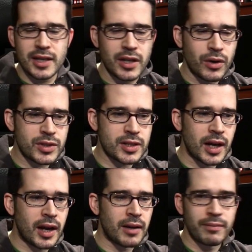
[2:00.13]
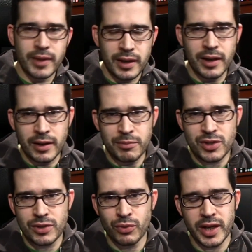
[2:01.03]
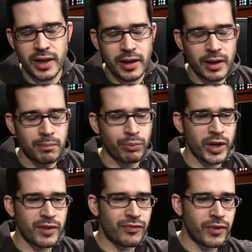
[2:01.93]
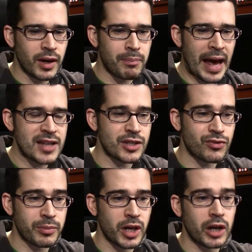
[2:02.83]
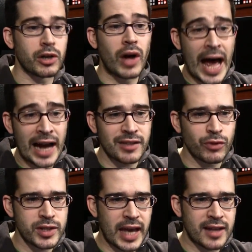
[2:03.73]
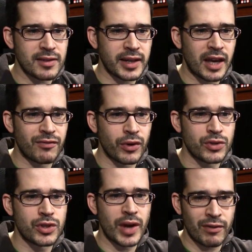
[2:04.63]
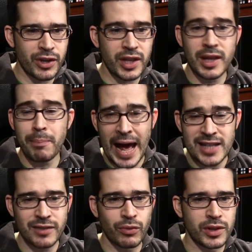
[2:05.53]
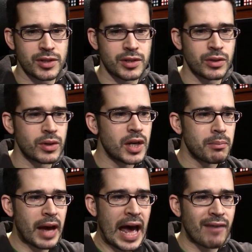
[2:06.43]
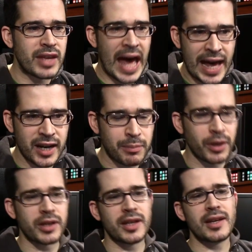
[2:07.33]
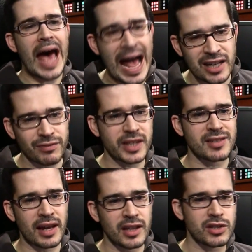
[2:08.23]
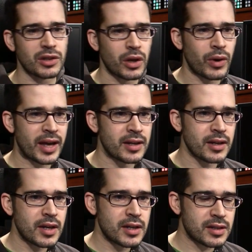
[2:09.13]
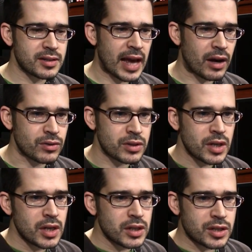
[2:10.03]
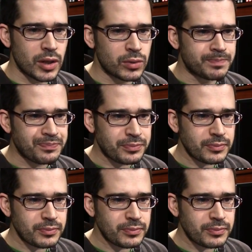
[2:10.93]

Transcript: as, he notes, um, and, and, I'm just reading a, a brief uh, passage from the article active noise canceling headphones do everything that passive ones do, but have the added ability to actively silence low end sounds. So,